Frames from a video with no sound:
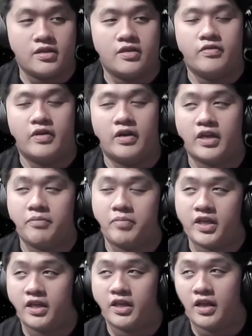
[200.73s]
while
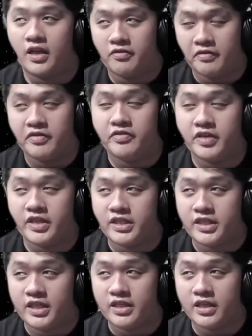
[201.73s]
keeping it very
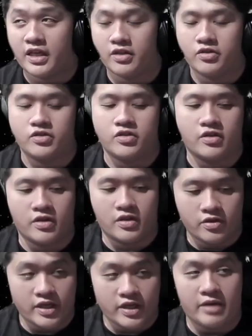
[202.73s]
realistic and also
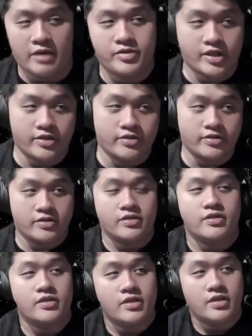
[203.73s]
looking upscaled.
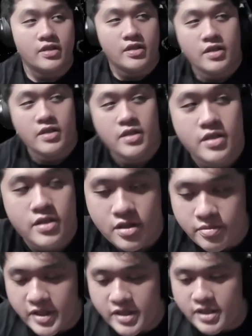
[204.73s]
So
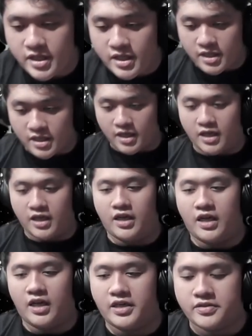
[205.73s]
basically,
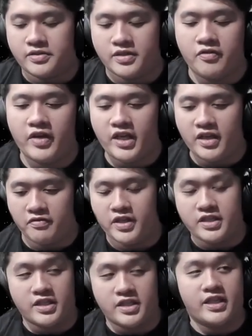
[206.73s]
the way it
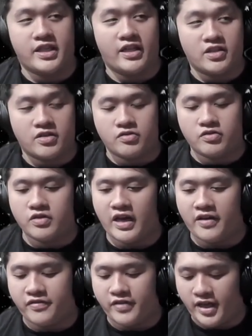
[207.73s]
works is that you will
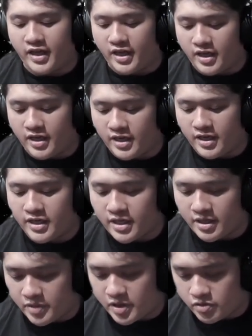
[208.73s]
have a link
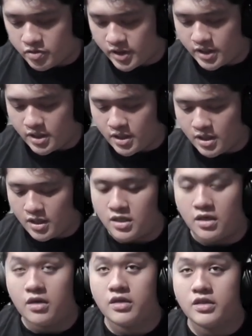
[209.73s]
in between the
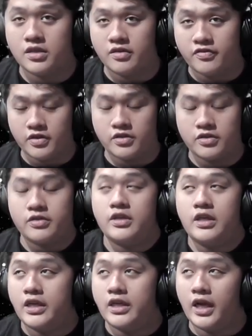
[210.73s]
original photo
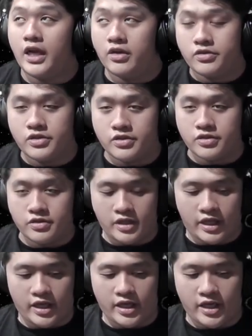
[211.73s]
and also
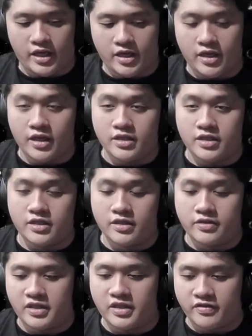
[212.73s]
the
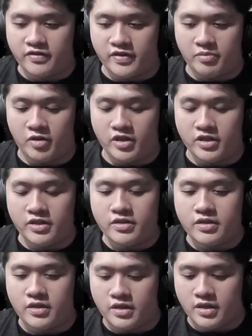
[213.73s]
generative model.
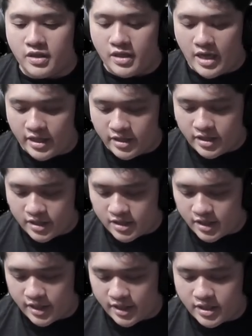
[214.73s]
And this
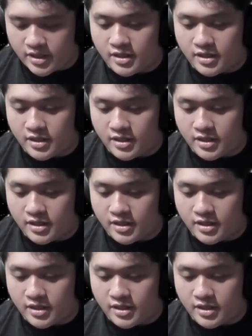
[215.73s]
link,